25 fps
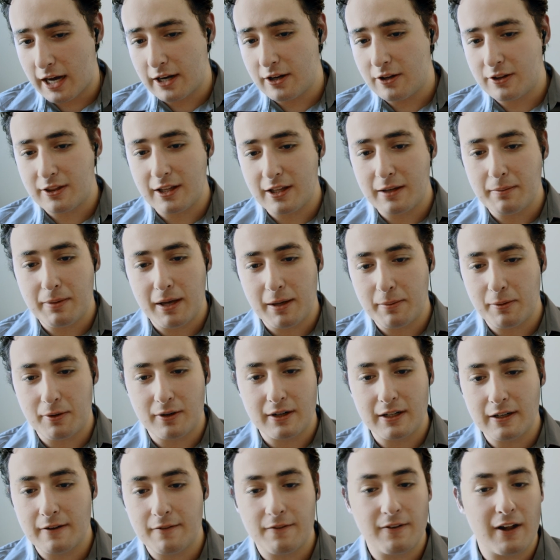how do you think people
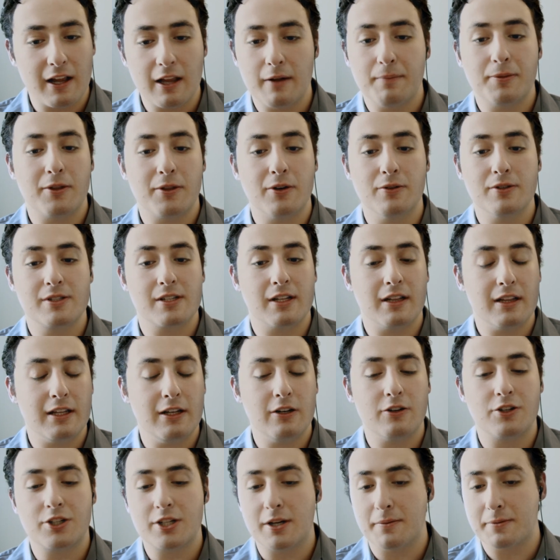can develop those
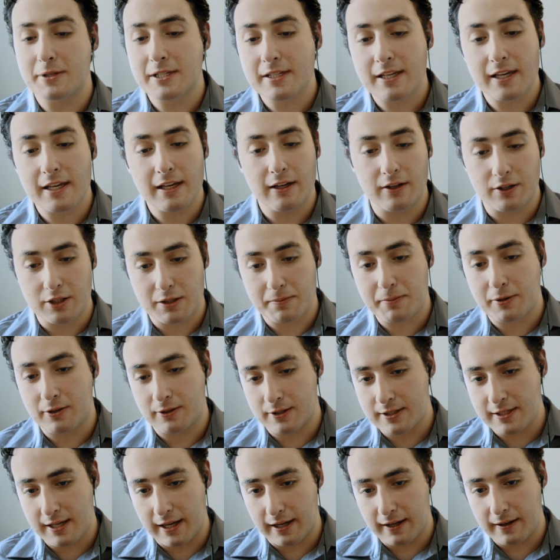leadership skills
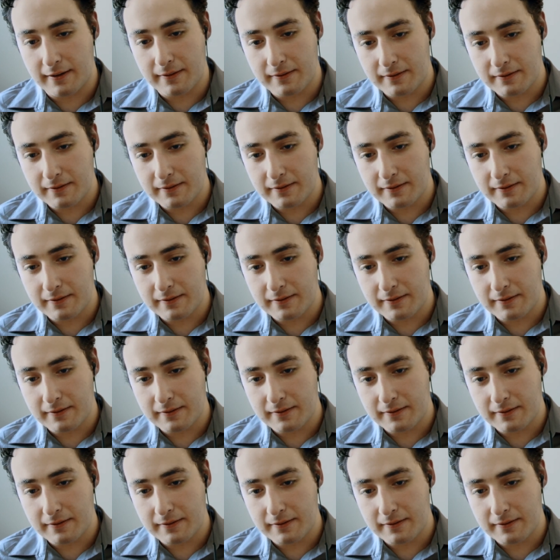per se?